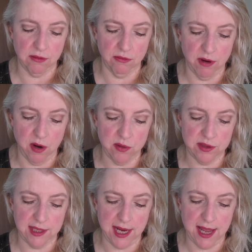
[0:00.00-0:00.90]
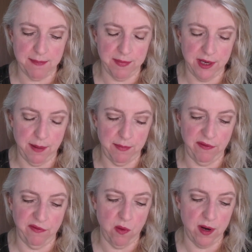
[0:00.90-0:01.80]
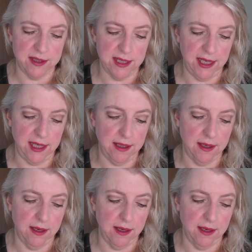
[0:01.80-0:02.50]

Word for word: Rose Hip number 14.